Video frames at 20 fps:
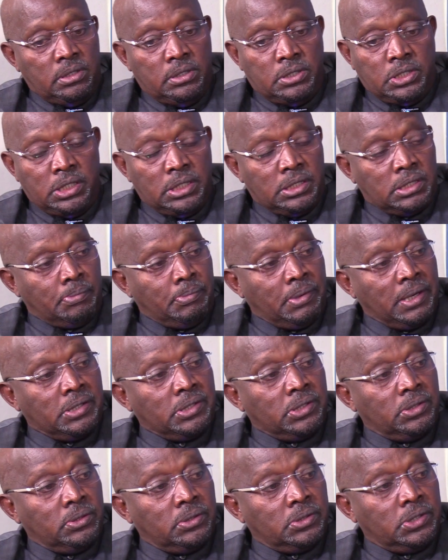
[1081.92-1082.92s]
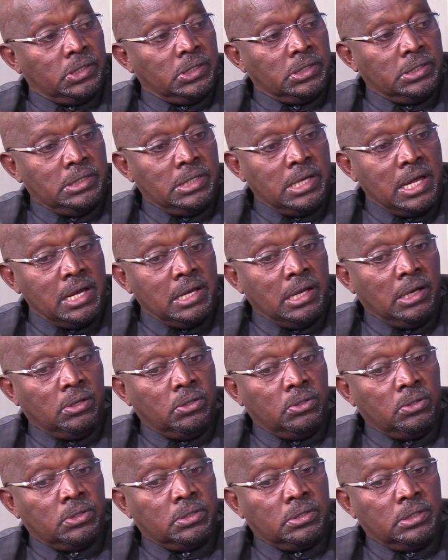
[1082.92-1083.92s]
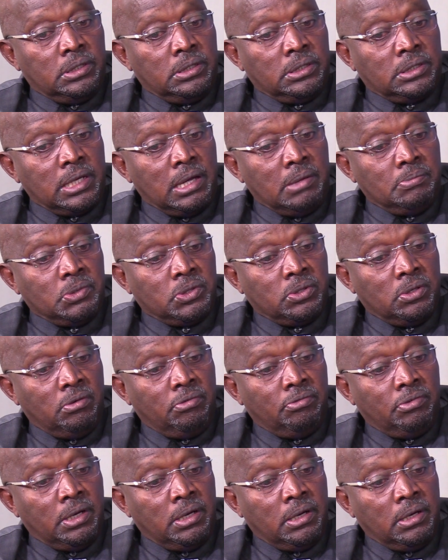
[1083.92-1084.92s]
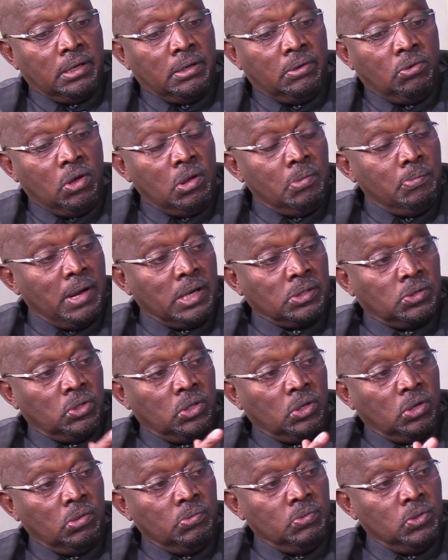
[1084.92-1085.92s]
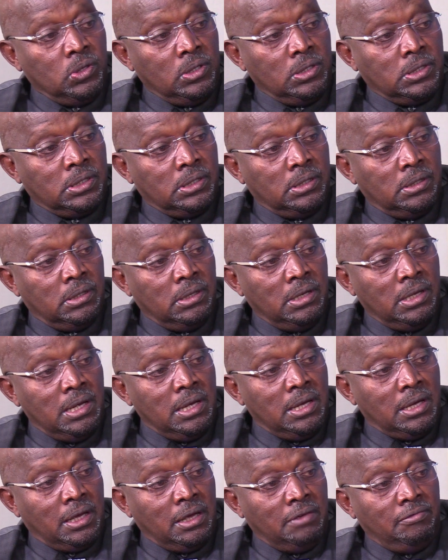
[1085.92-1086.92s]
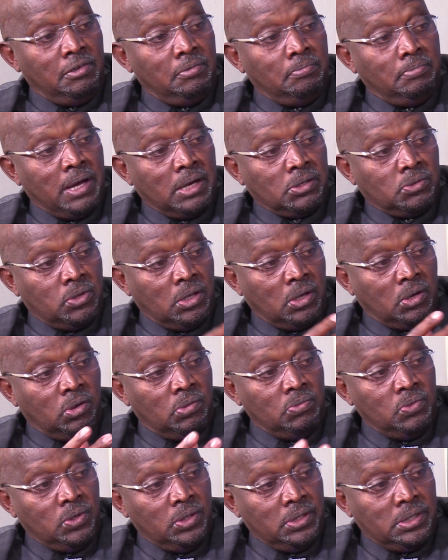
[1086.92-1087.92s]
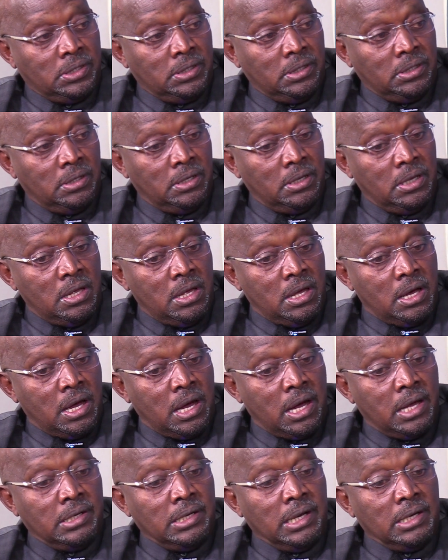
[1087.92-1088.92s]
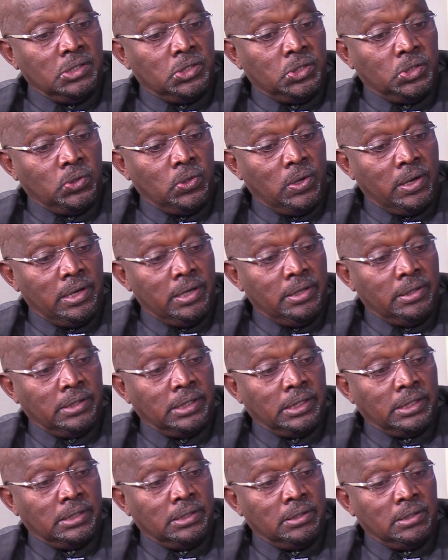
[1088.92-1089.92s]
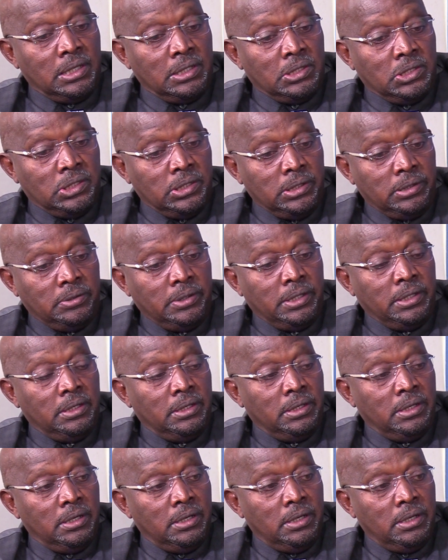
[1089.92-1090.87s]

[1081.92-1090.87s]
She is a patriot. She's done a lot in terms of going back to the community, giving back to the community, and ensuring that the children